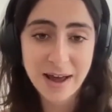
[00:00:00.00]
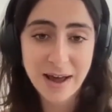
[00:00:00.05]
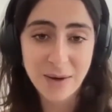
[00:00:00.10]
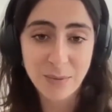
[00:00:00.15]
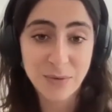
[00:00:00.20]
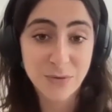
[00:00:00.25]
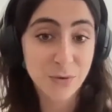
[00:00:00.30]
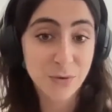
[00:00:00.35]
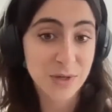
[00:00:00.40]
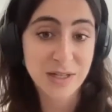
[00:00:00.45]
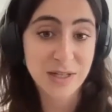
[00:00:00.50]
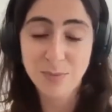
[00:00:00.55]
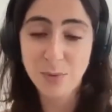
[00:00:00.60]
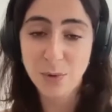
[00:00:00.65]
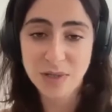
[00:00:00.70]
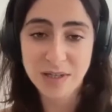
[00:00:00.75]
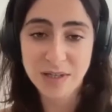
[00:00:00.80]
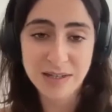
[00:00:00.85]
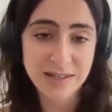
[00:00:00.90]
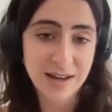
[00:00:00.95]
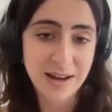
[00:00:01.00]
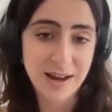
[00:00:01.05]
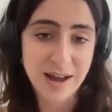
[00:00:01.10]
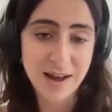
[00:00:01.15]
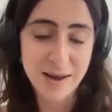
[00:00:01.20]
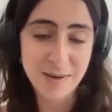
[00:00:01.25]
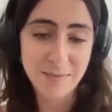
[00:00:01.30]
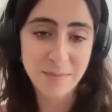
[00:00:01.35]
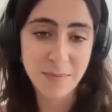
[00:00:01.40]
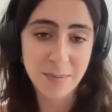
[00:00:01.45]
We've already supported
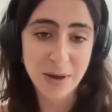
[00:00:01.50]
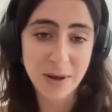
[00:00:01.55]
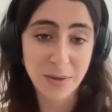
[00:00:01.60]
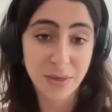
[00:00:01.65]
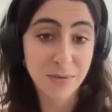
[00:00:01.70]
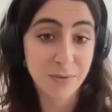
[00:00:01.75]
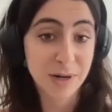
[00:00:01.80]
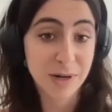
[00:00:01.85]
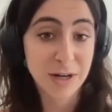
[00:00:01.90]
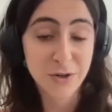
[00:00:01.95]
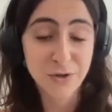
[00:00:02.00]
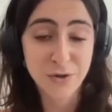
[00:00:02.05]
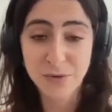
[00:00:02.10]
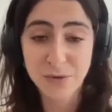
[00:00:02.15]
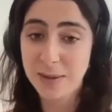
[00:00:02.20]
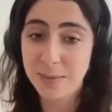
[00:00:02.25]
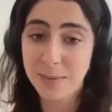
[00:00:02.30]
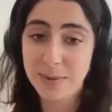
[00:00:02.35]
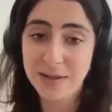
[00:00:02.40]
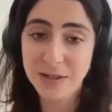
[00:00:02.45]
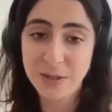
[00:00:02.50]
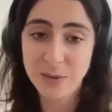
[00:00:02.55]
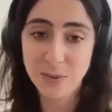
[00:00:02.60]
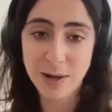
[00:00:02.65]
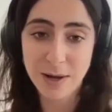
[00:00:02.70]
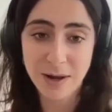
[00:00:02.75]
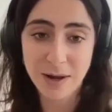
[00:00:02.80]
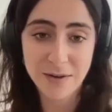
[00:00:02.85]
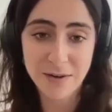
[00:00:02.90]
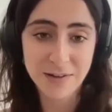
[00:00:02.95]
about 300 people into
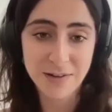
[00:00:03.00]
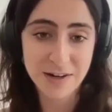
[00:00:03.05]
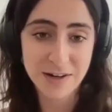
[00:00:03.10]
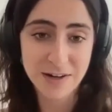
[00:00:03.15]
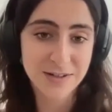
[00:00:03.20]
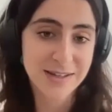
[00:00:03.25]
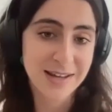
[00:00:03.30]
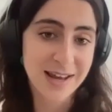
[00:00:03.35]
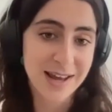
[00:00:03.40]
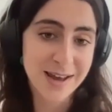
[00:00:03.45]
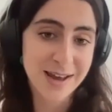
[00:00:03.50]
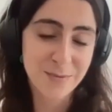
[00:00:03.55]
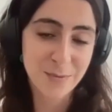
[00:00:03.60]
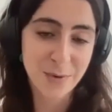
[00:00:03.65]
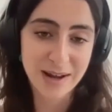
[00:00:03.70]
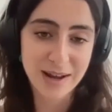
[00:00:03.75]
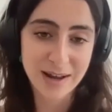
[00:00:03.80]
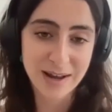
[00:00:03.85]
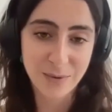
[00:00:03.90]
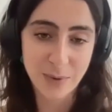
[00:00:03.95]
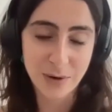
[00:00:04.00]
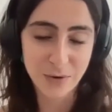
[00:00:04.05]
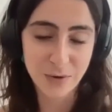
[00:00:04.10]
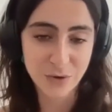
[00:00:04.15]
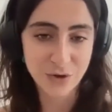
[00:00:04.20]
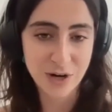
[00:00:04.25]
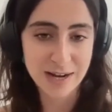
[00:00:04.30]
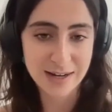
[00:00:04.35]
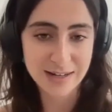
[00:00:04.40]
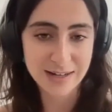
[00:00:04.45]
work over the last year, and we're on
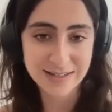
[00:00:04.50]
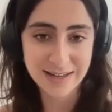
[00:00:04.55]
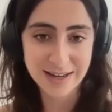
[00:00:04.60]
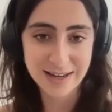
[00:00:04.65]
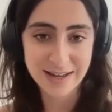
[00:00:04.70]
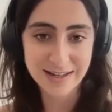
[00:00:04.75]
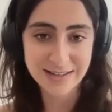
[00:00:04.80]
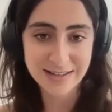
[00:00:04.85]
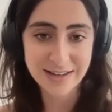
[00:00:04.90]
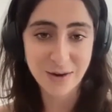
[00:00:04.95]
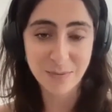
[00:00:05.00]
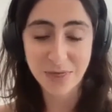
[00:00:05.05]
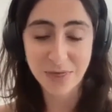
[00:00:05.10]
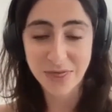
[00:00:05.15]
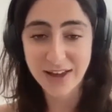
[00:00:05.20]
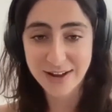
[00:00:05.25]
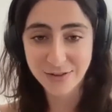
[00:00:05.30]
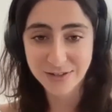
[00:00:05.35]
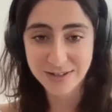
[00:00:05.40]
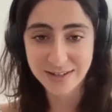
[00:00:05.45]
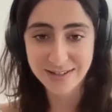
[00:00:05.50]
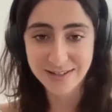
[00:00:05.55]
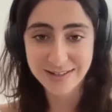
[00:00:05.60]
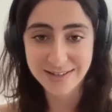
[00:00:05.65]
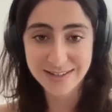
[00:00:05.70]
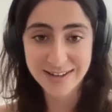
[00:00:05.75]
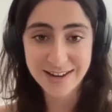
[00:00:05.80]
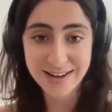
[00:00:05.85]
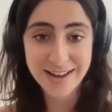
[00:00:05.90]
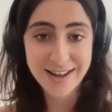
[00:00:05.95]
track to help 1,000